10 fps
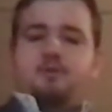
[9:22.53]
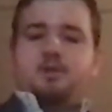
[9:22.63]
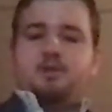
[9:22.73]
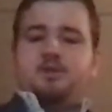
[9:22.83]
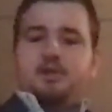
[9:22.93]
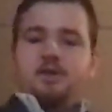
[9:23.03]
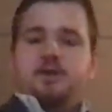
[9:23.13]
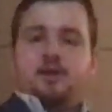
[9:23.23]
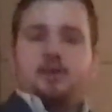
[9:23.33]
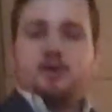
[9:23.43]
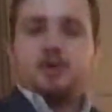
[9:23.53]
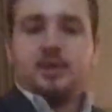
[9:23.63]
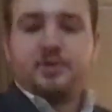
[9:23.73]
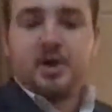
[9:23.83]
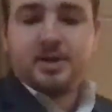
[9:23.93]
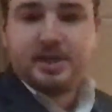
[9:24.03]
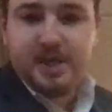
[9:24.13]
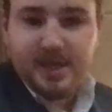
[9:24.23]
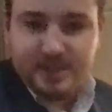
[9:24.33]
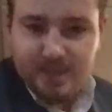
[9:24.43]
listening. I'll talk to you
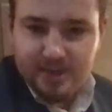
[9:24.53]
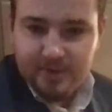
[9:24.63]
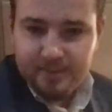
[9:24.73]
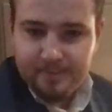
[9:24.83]
guys later.